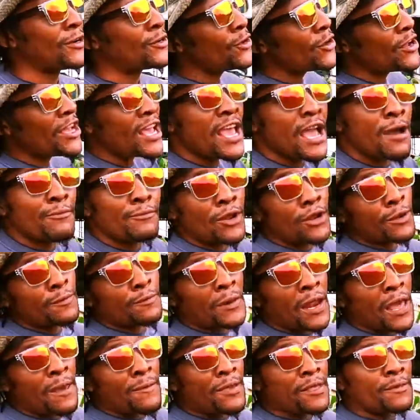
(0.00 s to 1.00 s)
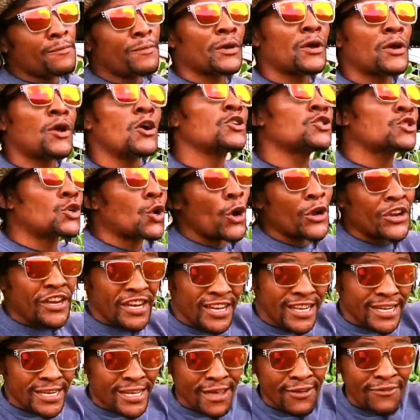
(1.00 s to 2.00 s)
okay, I'm not blaming it because God
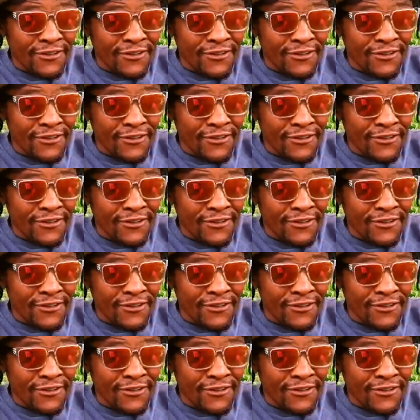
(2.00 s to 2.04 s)
didn't give